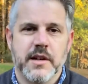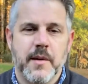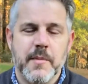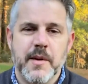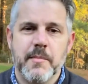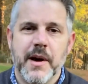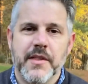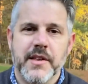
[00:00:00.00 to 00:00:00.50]
I
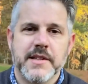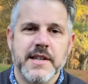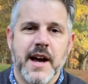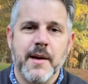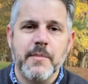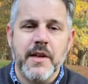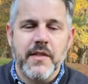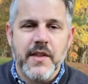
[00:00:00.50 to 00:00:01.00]
mean, by the
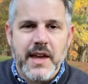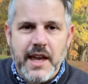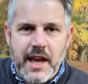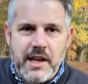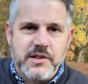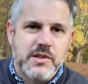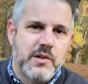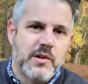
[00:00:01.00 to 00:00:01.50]
time that they
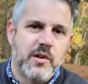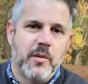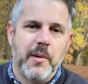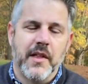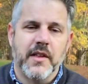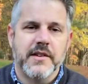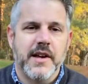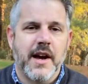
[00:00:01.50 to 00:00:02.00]
cancel, or
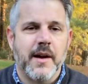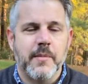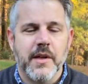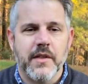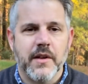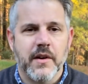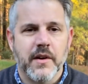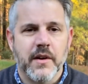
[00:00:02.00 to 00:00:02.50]
by the time
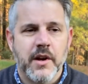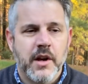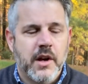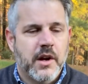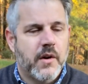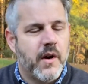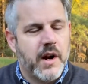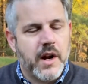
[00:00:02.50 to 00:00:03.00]
that their
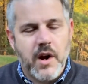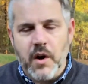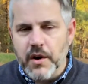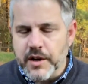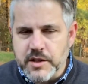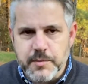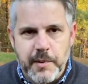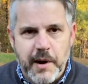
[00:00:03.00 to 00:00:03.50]
credit card
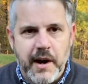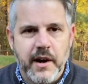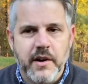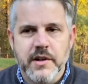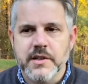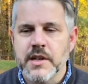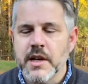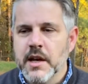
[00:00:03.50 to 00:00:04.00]

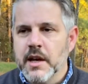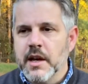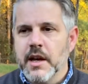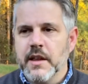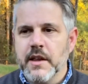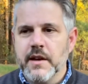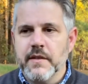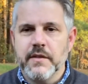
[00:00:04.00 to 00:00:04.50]
expires
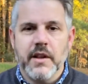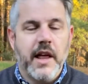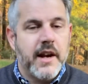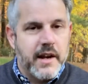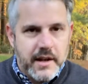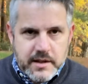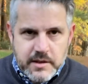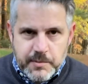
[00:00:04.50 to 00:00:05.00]
and they've let
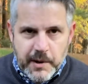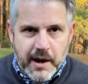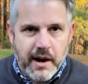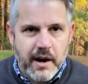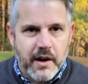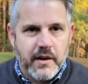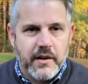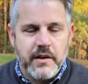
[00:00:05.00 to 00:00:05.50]
it
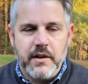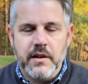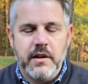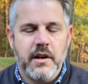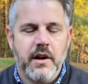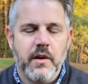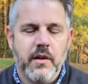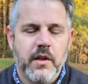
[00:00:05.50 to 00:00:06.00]
expire, and
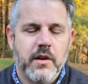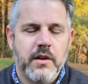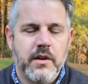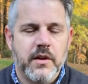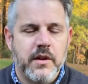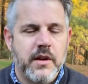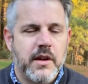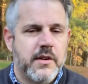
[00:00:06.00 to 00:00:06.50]
you know,
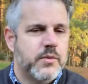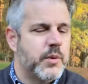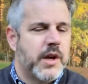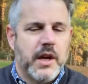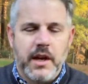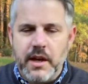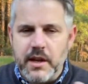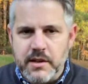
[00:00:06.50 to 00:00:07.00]
yes, we
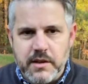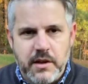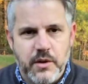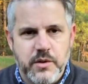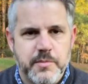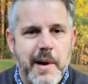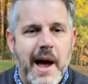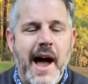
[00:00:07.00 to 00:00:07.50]
can get
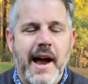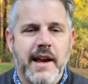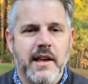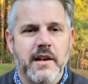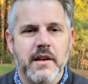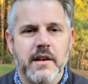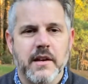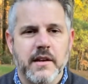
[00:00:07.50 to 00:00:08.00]
those back,
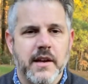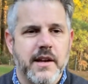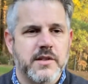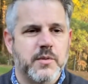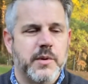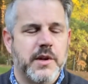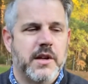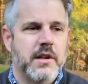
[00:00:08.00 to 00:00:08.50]
and
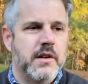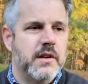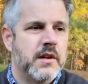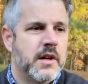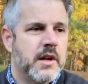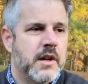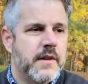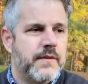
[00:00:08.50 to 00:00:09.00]
yes, we can,
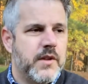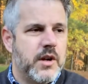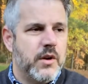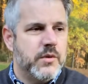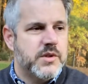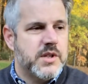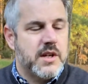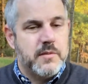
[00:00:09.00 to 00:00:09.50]
you
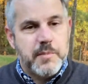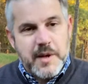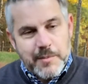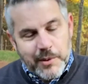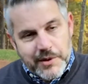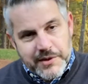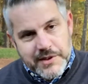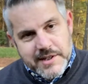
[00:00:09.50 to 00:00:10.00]
know, send
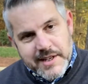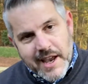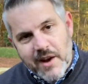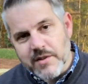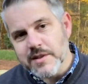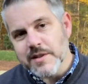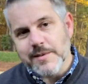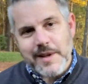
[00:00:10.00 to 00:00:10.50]
people a
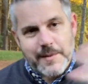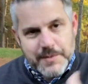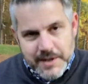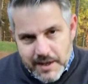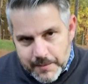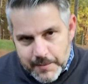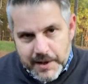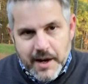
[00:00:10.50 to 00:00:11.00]
discount and sometimes
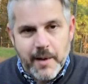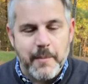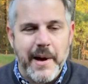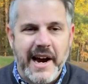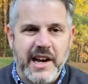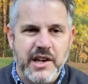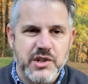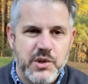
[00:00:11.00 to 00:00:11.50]
get them to come
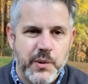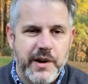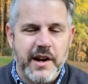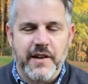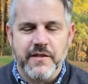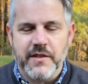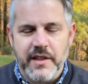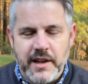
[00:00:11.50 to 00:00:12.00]
back and
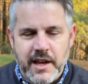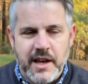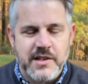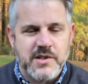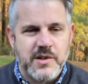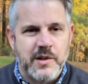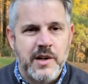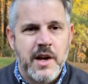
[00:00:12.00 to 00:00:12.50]
join after they
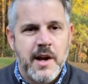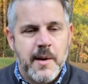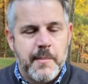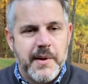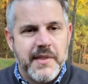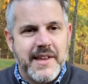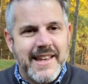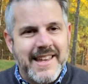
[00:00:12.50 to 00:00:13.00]
cancel.
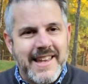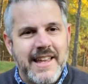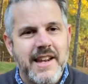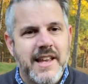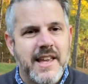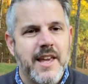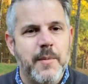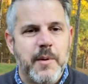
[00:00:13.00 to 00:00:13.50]
But the key
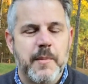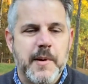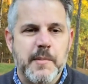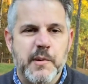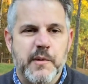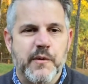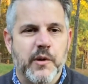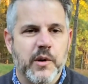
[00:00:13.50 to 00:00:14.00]
to keeping
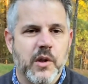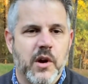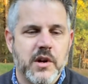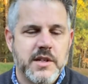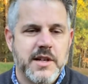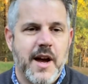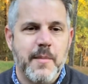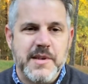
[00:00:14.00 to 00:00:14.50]
people for a
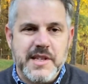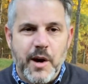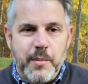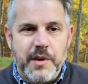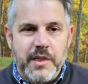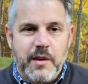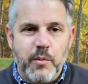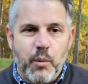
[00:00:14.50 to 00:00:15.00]
long time is
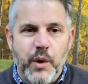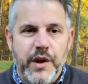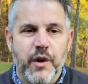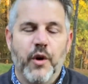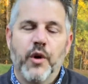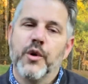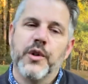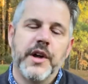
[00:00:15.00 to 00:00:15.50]
helping them
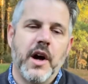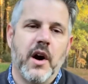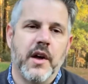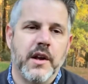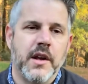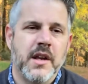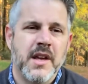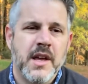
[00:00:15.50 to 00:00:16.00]
win early
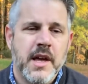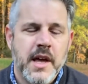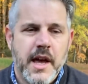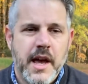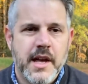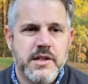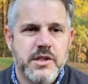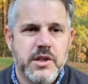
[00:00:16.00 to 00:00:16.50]
on.
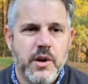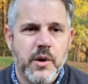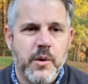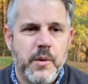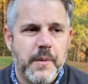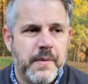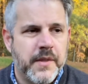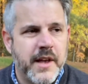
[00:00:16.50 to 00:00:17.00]
And
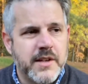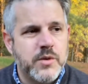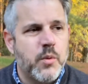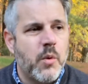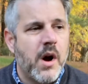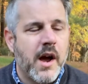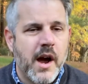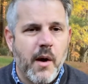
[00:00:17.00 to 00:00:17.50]
so that's
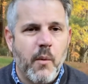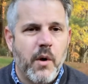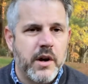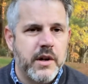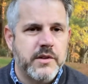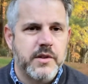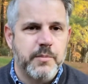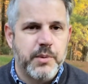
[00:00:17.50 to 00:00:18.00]
why I
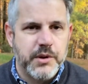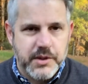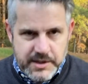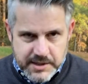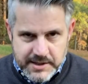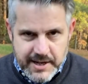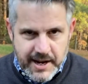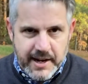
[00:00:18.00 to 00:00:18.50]
wanted to put
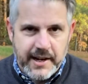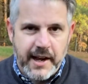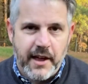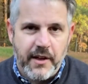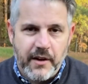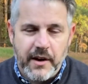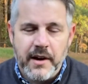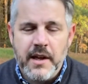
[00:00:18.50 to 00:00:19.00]
this day
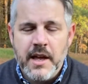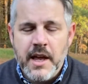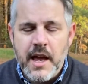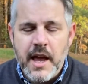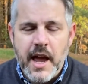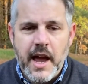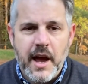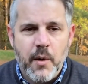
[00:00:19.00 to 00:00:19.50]
together.
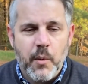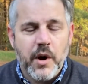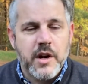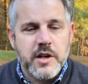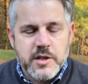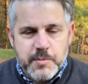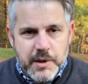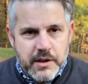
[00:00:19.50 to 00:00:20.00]
And we're
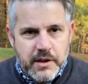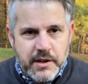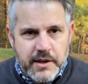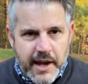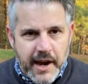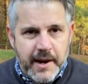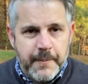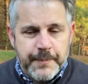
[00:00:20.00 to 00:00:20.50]
gonna spend the
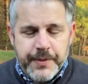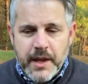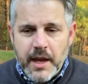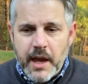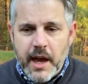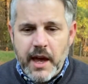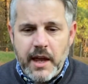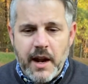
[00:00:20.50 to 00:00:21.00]
day,
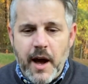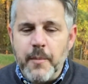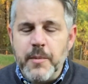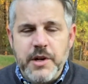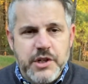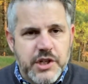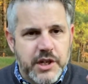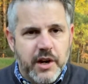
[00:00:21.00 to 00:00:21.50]
and I'm
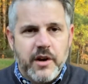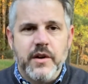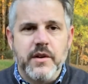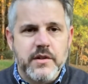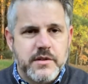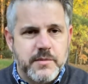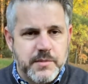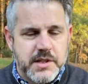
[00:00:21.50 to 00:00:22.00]
gonna
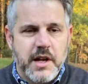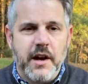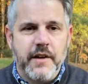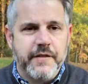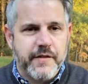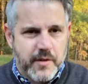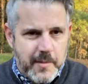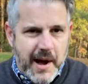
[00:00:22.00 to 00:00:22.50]
share some
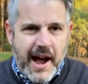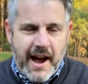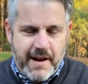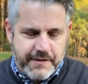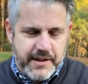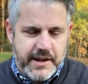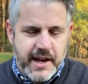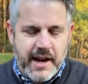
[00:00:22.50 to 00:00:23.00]
stuff for about
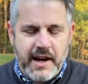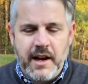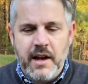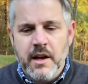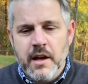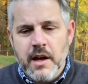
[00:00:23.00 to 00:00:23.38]
half the day.